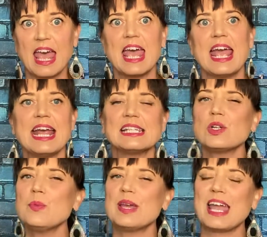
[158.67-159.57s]

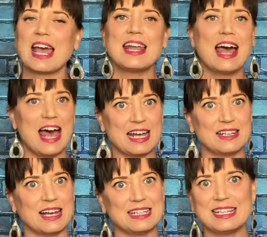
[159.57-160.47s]
Hazel began
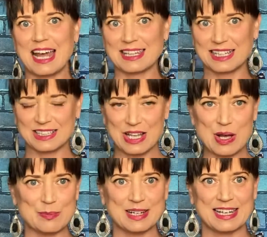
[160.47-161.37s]
headlining at the
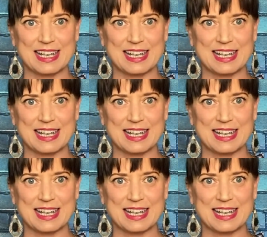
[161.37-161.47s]
club.